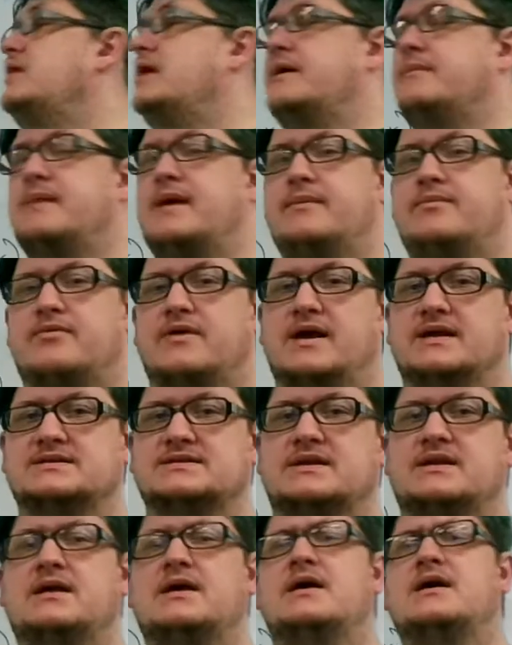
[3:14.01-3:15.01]
him a
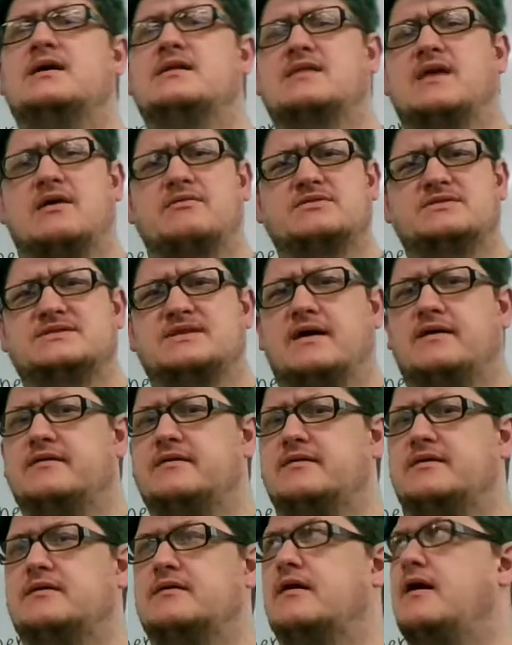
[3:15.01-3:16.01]
present. That would sound
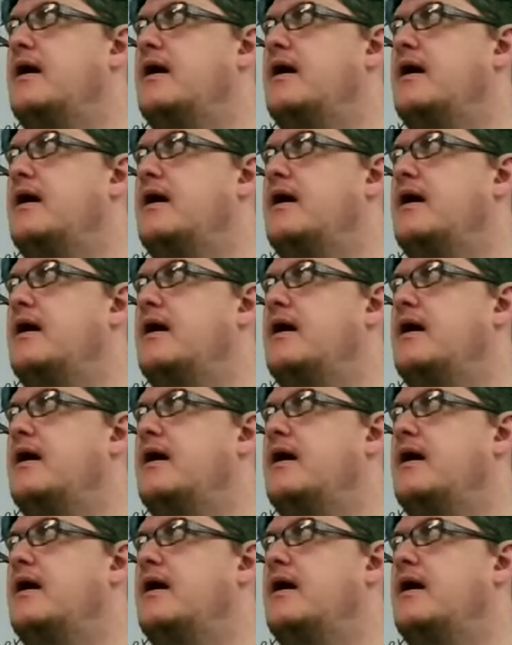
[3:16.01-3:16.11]
a little